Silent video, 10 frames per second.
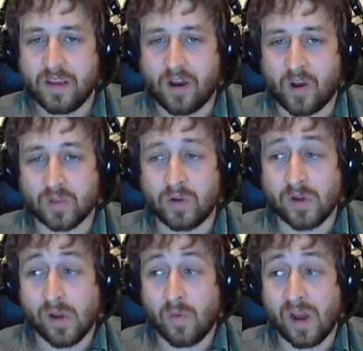our
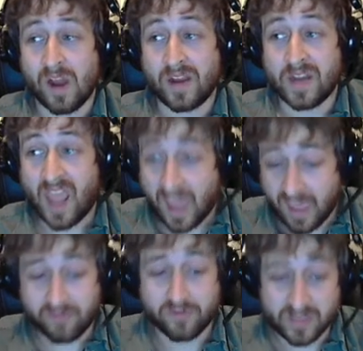logo on
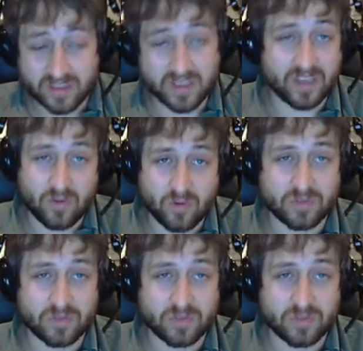everything you